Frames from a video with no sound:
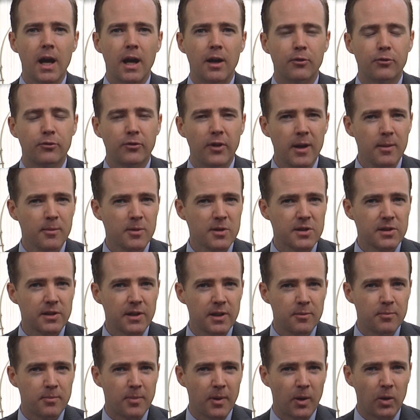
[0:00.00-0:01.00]
have
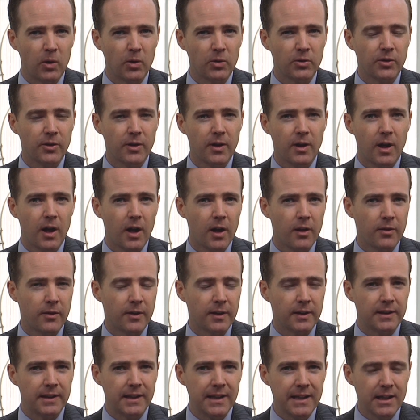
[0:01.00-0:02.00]
famously built
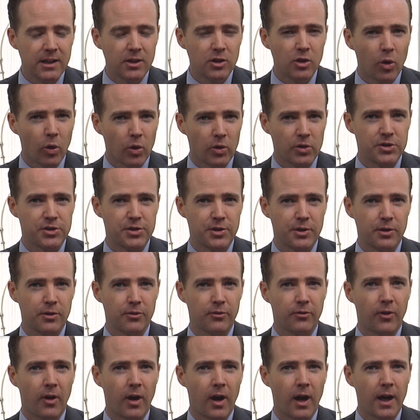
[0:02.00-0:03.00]
the LEED Gold
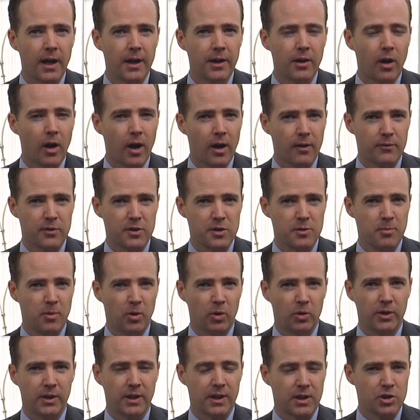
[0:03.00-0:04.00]
certified office
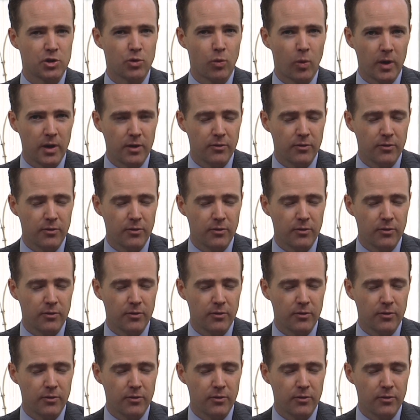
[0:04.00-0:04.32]
building at